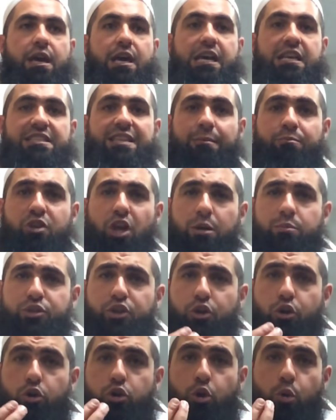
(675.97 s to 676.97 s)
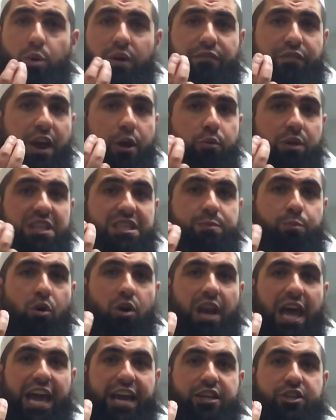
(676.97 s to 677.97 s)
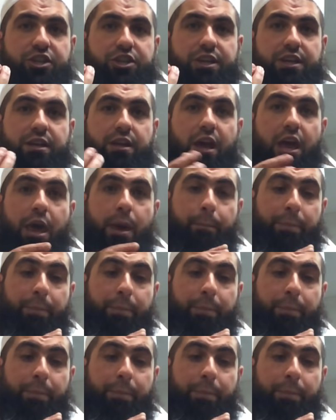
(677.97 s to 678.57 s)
Sometimes you could do a very small action,